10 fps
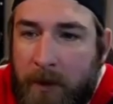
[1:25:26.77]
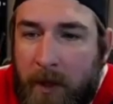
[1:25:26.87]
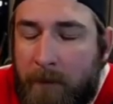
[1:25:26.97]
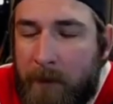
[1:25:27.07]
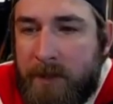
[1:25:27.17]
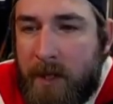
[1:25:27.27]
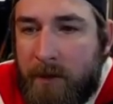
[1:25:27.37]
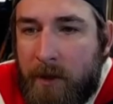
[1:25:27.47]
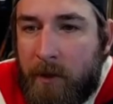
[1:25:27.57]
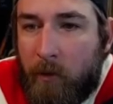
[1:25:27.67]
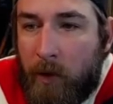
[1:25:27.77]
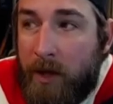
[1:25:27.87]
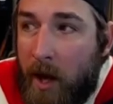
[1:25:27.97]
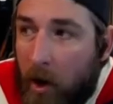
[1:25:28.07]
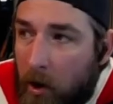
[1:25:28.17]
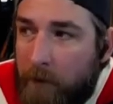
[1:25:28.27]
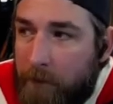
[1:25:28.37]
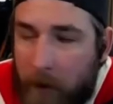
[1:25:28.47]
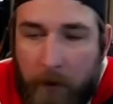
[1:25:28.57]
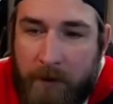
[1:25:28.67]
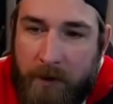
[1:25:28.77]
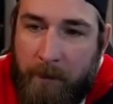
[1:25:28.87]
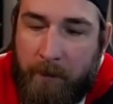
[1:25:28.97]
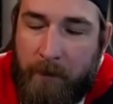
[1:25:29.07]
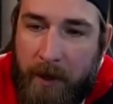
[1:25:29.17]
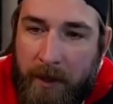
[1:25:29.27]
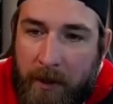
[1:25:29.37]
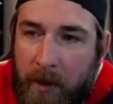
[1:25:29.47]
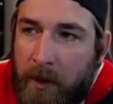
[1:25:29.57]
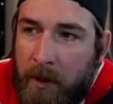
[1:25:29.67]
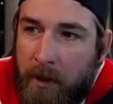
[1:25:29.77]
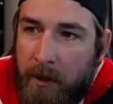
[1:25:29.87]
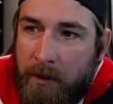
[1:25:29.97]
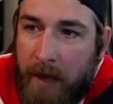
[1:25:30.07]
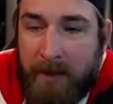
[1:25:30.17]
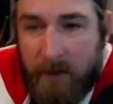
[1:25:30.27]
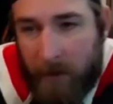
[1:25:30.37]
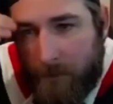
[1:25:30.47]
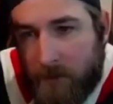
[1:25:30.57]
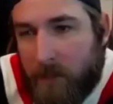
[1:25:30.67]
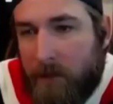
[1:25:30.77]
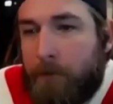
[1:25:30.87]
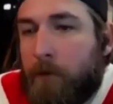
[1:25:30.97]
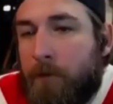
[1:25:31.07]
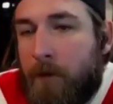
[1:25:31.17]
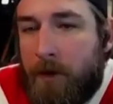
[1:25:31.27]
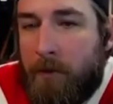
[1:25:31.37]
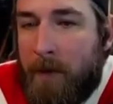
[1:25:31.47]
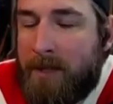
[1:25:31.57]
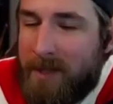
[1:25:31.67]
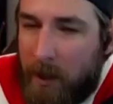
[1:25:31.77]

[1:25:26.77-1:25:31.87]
companies out there, where they are focused like that stuff is on the forefront of their minds.